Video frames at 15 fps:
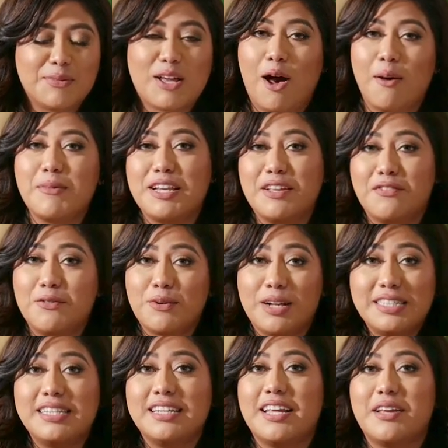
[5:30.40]
comment if you
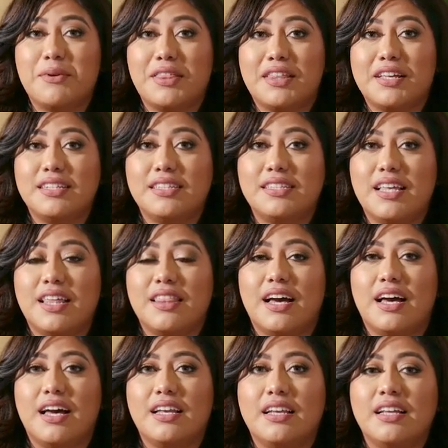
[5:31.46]
resonate with this,
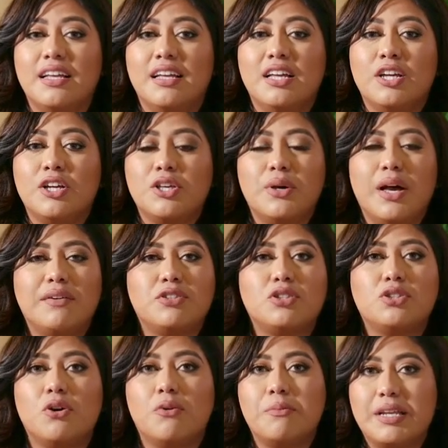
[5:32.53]
that you have
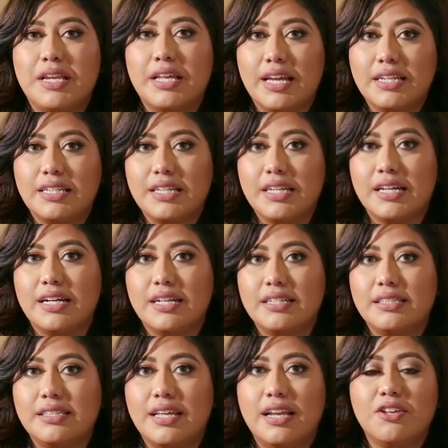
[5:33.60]
so many
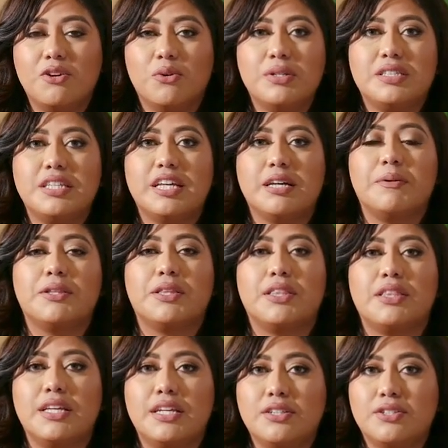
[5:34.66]
ideas and you always think about the
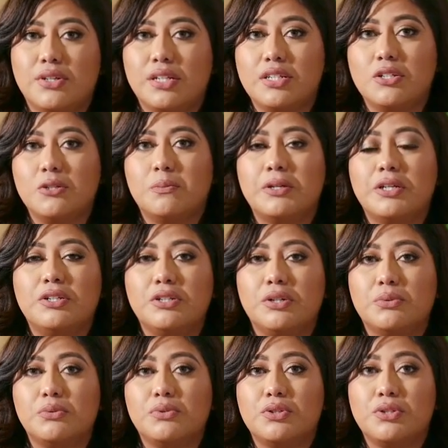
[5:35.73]
things you can do, but you
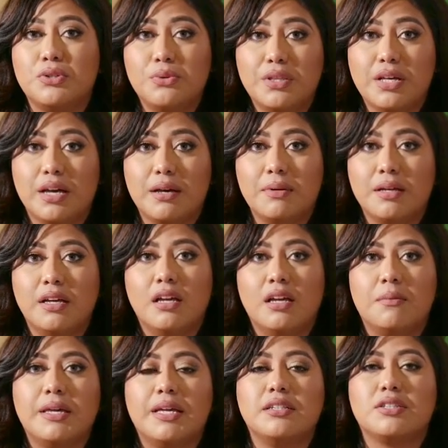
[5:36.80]
don't do them.
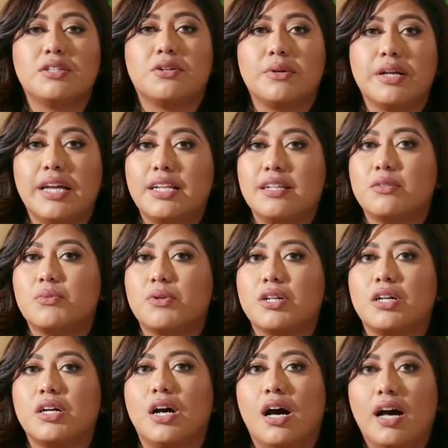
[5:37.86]
Because creatives,
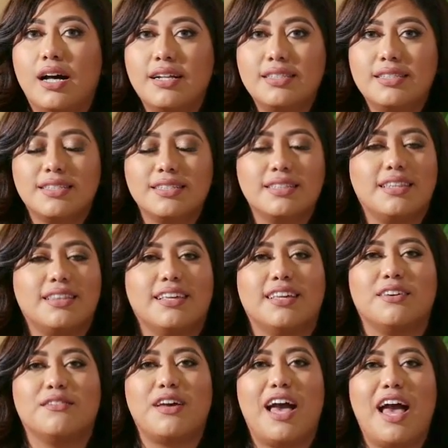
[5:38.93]
we're constantly
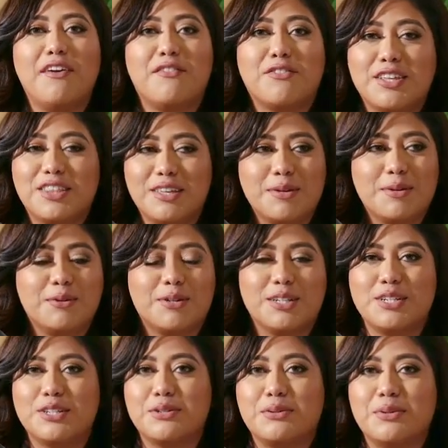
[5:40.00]
thinking of everything we
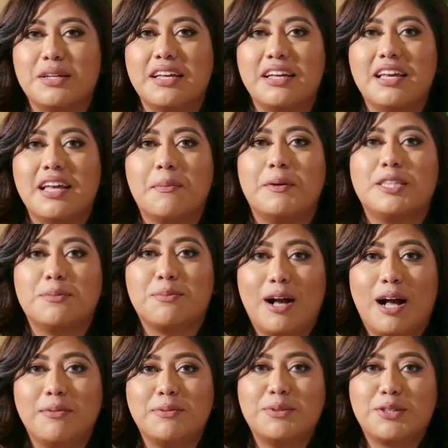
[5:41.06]
want to do. But the
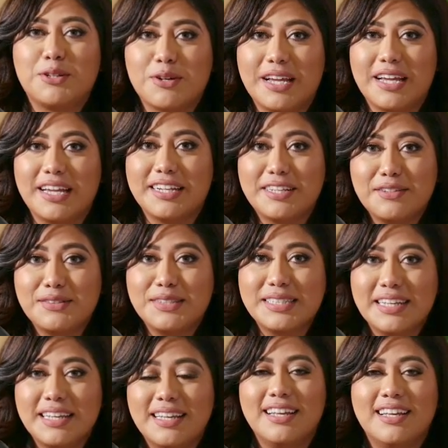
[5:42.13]
problem with
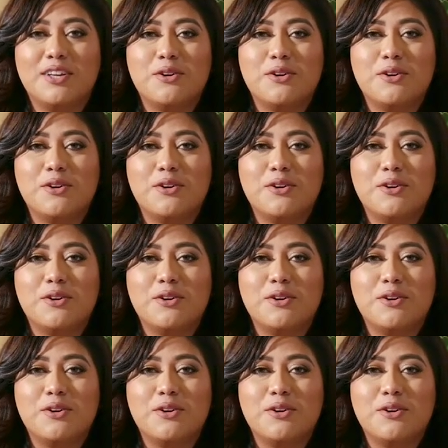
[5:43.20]
creatives,